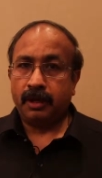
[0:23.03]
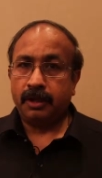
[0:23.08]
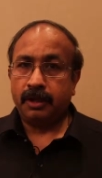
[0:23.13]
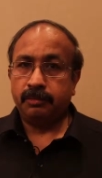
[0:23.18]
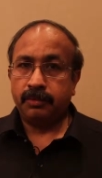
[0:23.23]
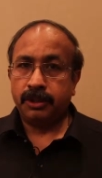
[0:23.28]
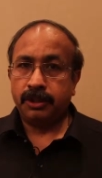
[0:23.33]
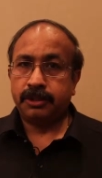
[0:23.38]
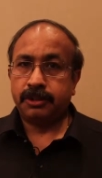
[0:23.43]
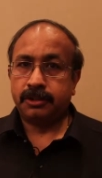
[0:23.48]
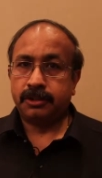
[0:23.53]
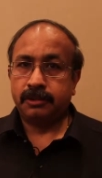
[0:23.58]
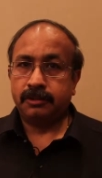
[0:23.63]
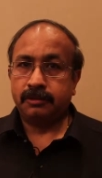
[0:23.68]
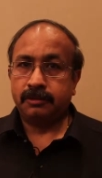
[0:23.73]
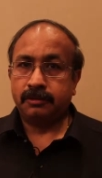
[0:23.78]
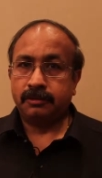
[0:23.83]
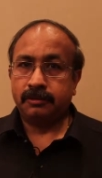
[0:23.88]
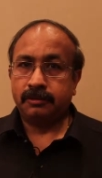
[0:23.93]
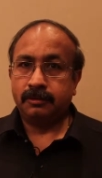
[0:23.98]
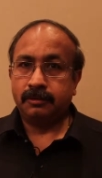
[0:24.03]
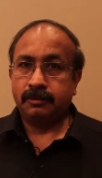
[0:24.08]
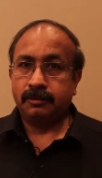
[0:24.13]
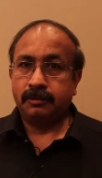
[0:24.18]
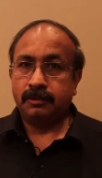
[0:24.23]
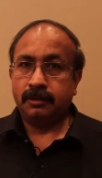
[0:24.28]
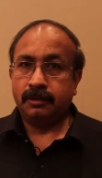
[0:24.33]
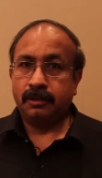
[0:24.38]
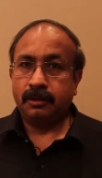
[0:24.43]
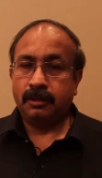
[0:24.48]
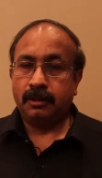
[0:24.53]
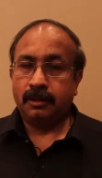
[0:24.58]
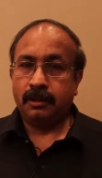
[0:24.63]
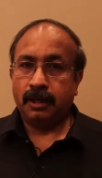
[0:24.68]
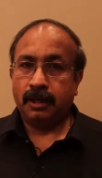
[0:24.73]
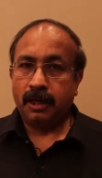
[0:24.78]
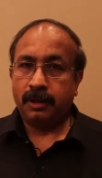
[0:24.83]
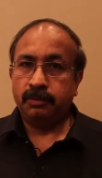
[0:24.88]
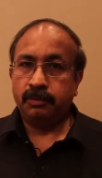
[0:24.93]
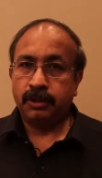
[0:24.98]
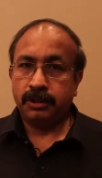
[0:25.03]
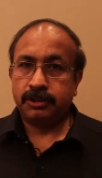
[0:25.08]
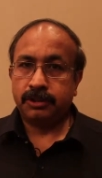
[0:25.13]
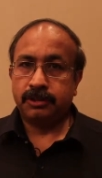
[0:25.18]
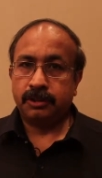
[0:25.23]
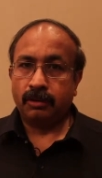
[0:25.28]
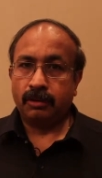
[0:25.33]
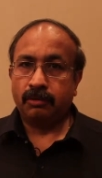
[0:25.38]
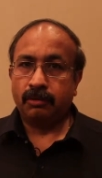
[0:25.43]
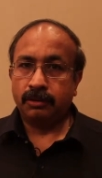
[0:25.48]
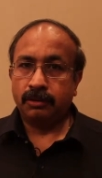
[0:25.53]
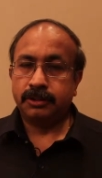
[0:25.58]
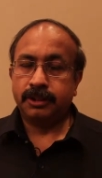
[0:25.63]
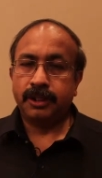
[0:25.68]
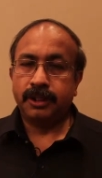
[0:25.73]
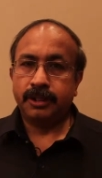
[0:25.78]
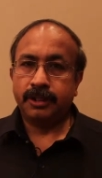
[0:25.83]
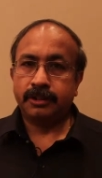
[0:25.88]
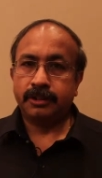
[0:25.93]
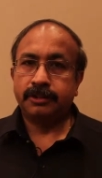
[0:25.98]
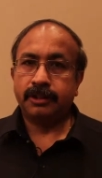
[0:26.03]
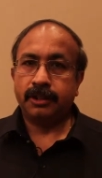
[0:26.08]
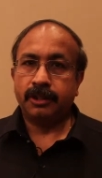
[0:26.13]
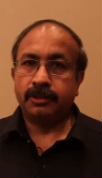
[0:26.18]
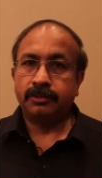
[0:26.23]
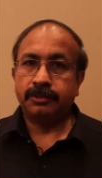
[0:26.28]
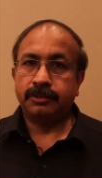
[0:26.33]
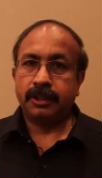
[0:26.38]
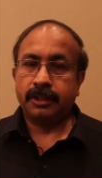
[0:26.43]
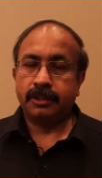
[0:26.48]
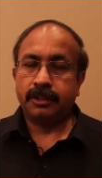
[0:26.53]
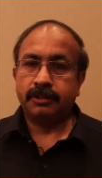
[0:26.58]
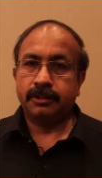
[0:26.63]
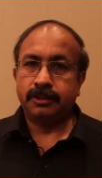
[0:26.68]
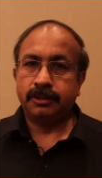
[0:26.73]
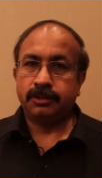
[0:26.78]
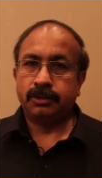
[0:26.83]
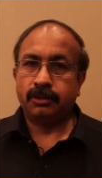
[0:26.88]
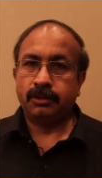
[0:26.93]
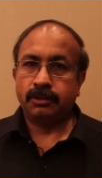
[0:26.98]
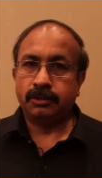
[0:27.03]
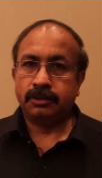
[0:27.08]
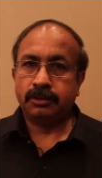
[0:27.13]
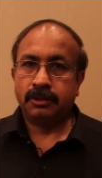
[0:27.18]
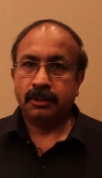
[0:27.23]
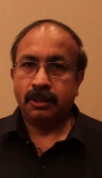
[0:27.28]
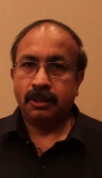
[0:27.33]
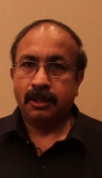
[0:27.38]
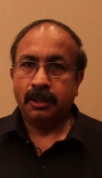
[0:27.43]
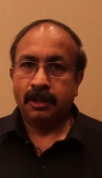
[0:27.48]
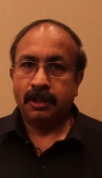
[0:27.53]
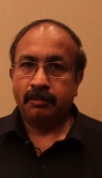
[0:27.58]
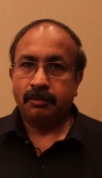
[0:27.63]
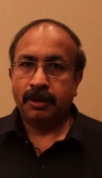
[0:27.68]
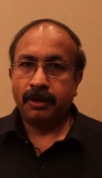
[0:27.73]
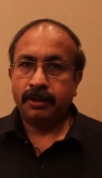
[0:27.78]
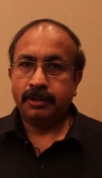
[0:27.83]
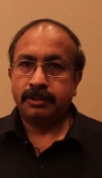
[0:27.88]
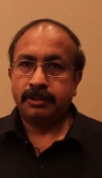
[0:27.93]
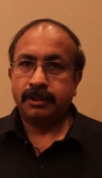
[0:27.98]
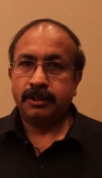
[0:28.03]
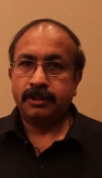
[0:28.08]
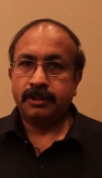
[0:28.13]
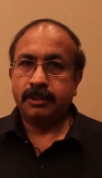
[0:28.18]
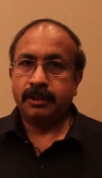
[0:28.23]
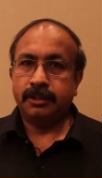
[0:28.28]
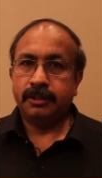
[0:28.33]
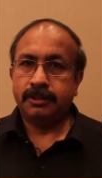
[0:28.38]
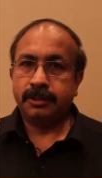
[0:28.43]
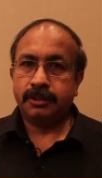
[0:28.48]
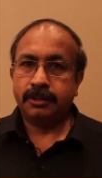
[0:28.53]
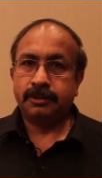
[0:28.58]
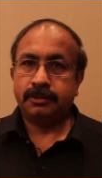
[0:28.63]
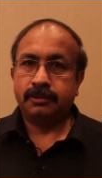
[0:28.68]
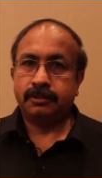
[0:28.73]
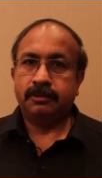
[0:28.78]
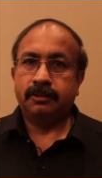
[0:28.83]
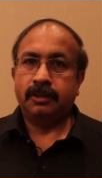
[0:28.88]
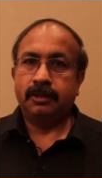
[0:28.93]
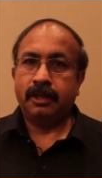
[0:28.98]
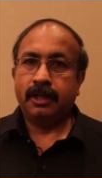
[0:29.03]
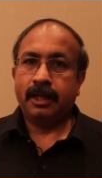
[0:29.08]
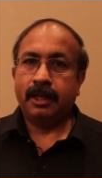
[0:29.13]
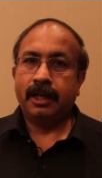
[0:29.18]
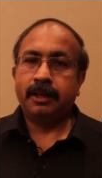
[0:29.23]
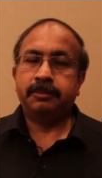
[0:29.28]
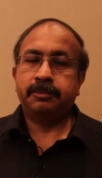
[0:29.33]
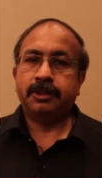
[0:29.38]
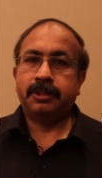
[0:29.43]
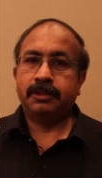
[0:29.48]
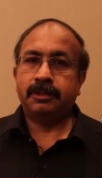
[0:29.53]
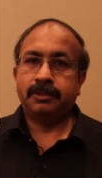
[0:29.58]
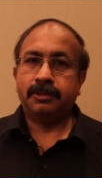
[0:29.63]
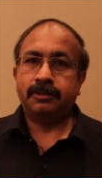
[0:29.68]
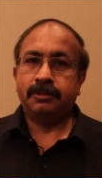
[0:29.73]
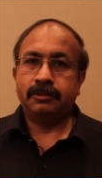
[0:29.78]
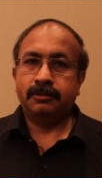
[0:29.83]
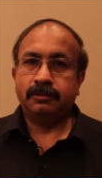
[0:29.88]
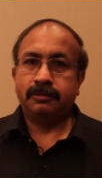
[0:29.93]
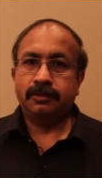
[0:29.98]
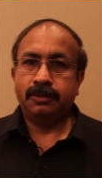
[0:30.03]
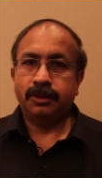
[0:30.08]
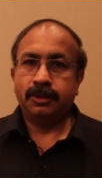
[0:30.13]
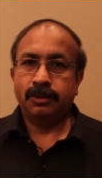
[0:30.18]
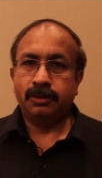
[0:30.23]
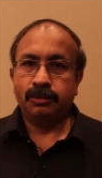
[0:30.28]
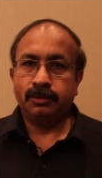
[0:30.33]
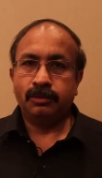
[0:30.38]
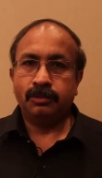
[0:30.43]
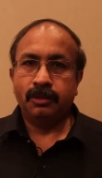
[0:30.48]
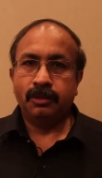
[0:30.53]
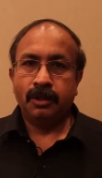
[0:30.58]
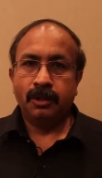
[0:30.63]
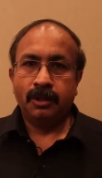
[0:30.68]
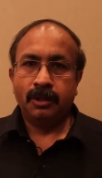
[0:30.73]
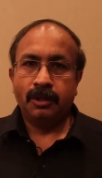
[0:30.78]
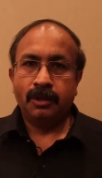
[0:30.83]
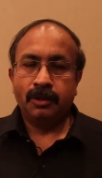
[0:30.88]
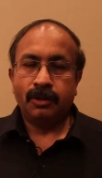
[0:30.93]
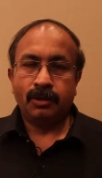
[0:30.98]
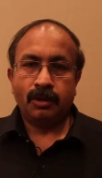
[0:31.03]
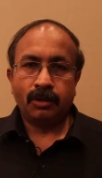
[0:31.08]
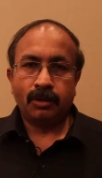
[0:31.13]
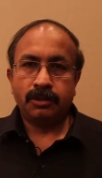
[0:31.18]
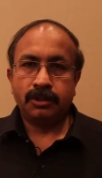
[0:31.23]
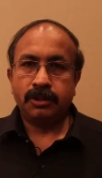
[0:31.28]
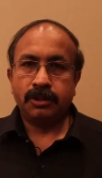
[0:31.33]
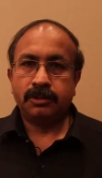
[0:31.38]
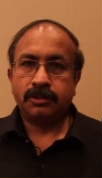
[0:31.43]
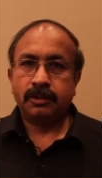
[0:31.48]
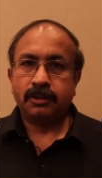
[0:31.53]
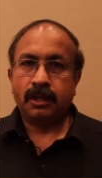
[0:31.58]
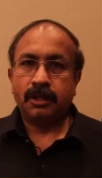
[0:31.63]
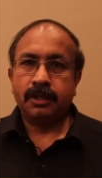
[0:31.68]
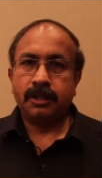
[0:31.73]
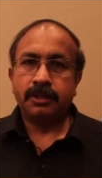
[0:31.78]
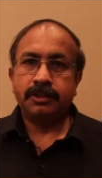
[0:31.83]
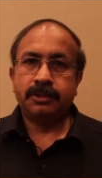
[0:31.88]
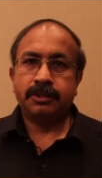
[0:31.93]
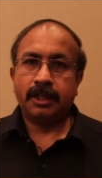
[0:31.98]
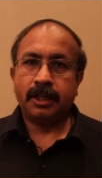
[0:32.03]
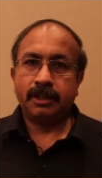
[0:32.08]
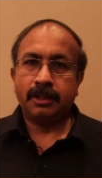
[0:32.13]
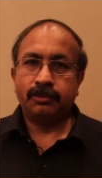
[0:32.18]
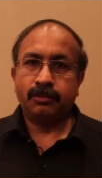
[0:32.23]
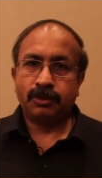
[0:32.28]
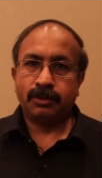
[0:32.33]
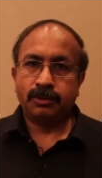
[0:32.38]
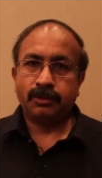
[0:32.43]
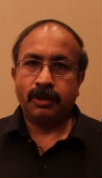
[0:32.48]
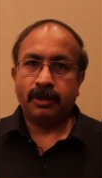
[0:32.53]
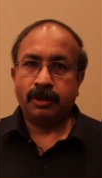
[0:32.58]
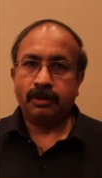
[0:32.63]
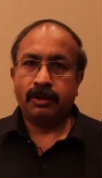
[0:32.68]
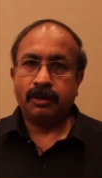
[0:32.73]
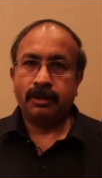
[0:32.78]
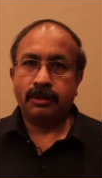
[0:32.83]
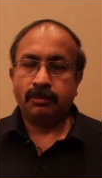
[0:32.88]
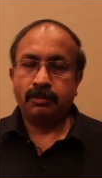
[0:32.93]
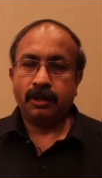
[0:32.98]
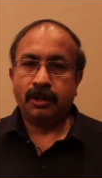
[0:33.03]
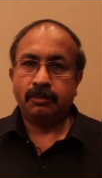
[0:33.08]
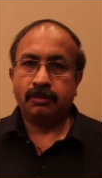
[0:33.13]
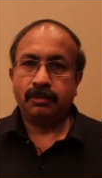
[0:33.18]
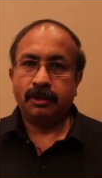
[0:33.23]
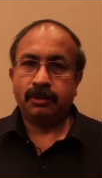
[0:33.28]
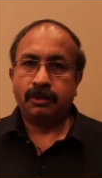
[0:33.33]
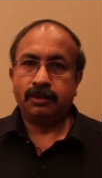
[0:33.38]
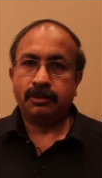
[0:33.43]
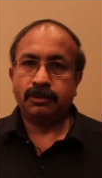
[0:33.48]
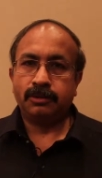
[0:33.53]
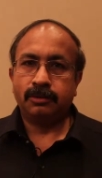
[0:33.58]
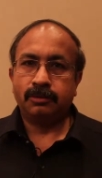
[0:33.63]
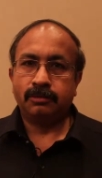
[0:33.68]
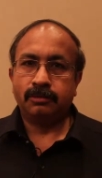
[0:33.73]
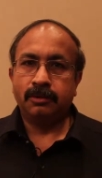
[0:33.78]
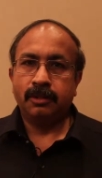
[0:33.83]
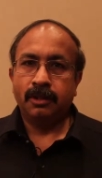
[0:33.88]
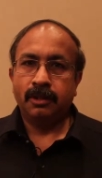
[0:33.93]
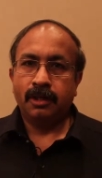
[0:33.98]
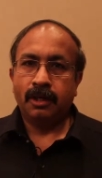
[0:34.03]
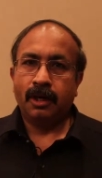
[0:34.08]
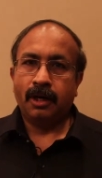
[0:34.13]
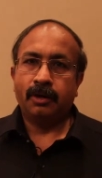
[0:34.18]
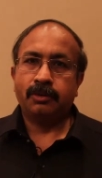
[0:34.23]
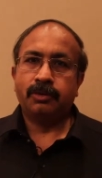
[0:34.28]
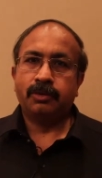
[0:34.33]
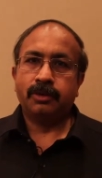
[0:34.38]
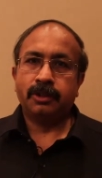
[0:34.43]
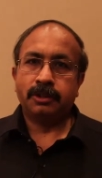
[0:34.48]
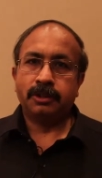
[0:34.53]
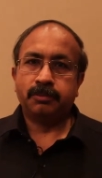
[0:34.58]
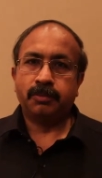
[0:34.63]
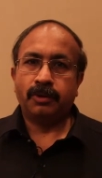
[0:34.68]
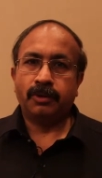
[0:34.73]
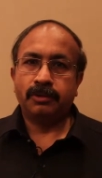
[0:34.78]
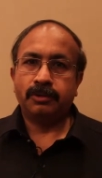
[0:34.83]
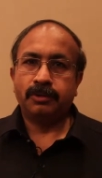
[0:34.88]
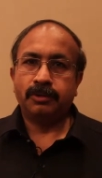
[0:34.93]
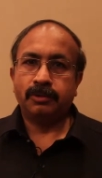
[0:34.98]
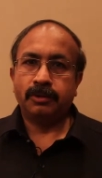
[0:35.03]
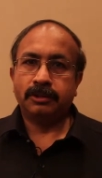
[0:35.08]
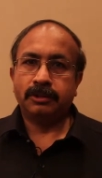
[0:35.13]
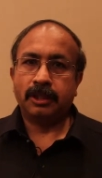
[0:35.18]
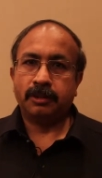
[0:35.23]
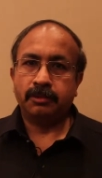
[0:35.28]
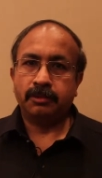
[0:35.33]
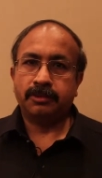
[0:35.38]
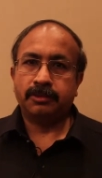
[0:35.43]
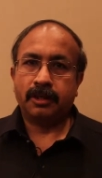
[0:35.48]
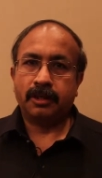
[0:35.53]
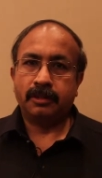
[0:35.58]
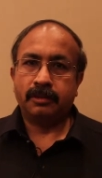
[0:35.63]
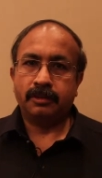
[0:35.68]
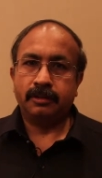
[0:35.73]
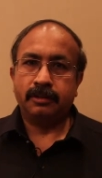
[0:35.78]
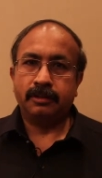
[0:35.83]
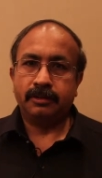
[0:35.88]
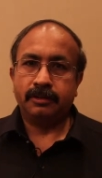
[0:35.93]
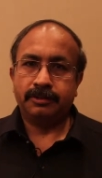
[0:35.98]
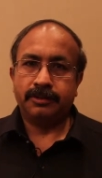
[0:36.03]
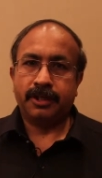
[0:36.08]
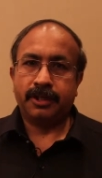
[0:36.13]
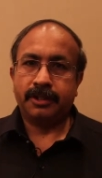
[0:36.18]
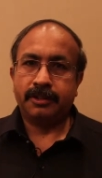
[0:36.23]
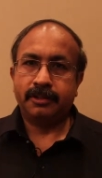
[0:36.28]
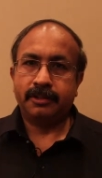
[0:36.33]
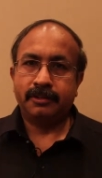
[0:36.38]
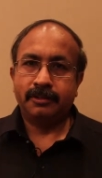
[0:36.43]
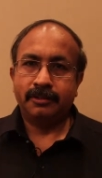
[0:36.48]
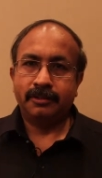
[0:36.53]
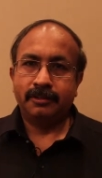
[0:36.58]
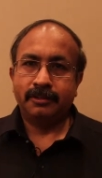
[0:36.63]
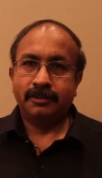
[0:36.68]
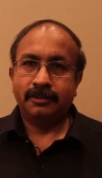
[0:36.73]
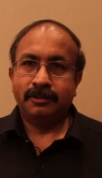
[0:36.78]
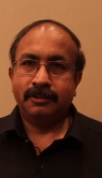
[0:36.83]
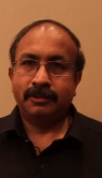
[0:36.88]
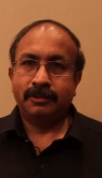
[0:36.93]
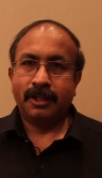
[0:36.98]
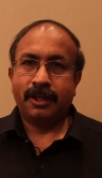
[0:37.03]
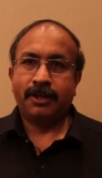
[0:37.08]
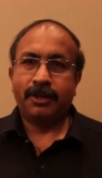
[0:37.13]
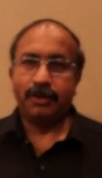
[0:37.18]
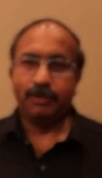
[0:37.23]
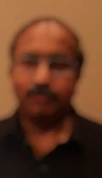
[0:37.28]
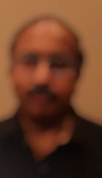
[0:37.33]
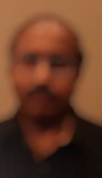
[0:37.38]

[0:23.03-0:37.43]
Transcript: I wish I wish all senior executives attend this course because it, it just helps us to not just understand what's going on in the world but also how to respond to a cyber thre uh, threat. Thank you.